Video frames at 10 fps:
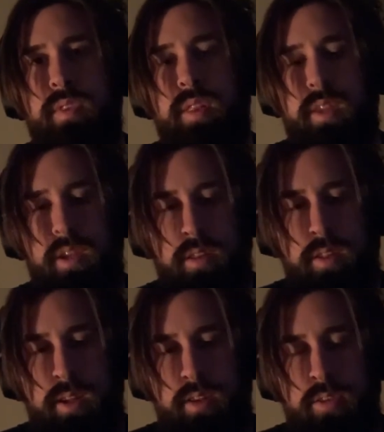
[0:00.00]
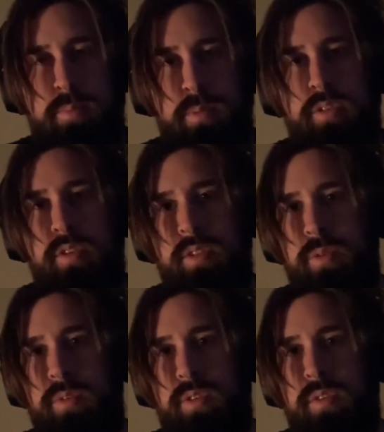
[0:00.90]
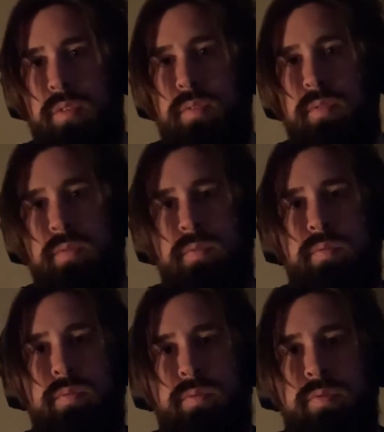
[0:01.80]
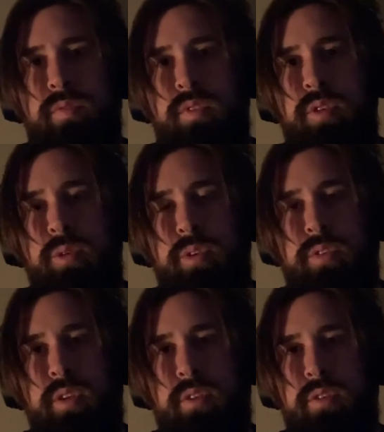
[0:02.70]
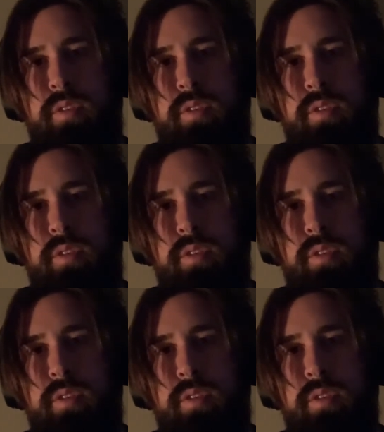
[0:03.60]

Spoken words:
And that is much closer to his nature.